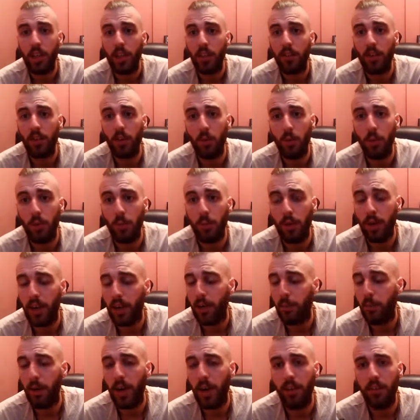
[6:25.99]
which I might
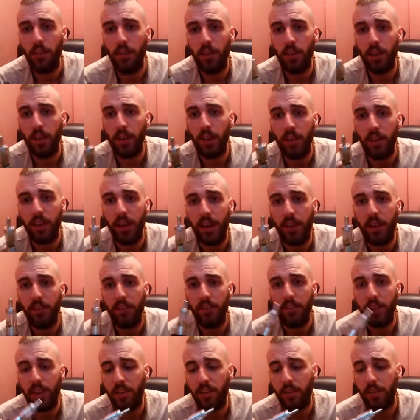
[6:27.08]
have a look at that and
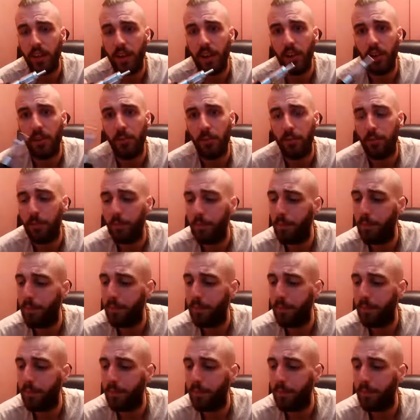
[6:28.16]
see if that